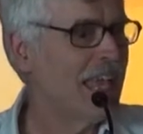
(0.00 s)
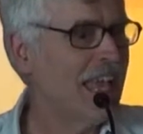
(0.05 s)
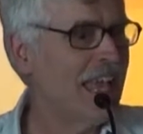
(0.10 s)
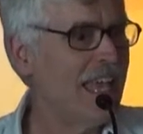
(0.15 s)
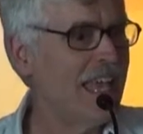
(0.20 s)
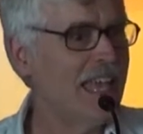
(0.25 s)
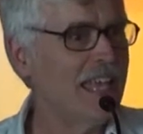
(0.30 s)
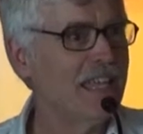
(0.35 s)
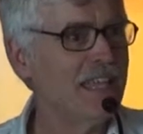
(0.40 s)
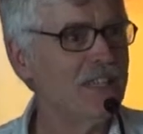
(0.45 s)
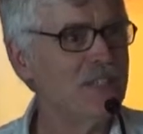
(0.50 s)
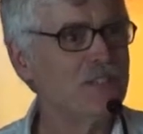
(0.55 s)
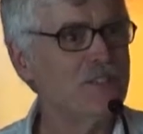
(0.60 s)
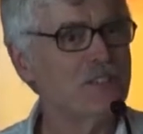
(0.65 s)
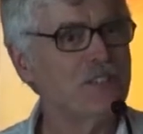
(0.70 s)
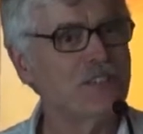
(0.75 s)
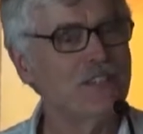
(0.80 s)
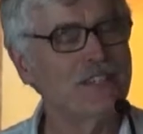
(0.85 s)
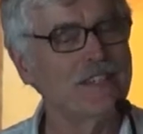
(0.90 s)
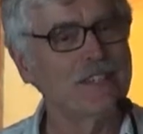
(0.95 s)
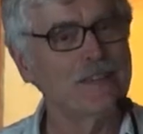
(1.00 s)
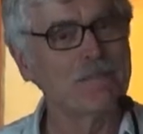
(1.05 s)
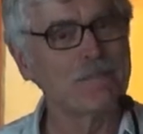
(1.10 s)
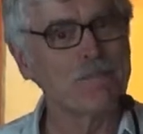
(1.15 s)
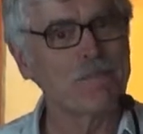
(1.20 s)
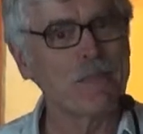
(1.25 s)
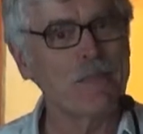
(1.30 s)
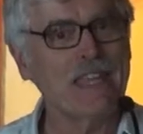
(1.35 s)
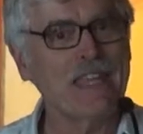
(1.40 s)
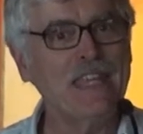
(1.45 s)
and
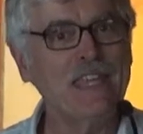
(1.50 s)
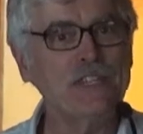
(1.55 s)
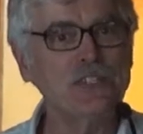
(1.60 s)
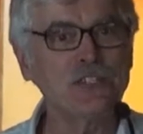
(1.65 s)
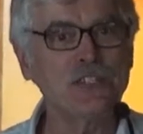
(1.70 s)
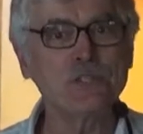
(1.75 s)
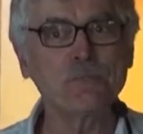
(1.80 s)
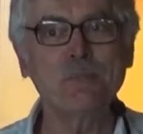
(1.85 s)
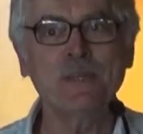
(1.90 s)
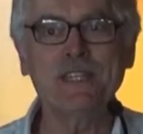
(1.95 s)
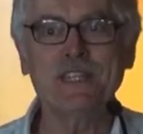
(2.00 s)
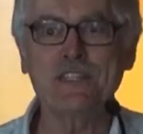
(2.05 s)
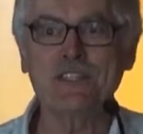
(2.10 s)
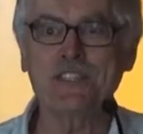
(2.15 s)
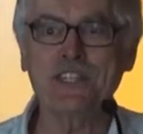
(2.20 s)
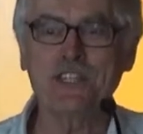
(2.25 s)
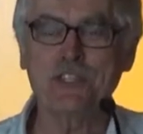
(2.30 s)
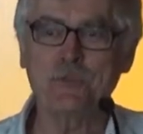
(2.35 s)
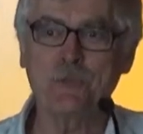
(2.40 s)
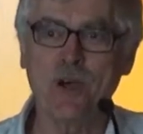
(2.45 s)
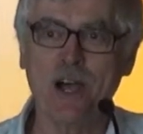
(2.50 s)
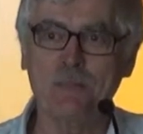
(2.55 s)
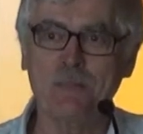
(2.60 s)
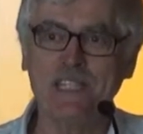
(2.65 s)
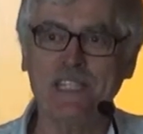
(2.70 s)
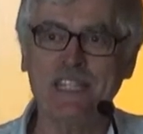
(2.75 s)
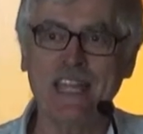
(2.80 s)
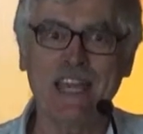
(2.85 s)
he had just been to see Swami.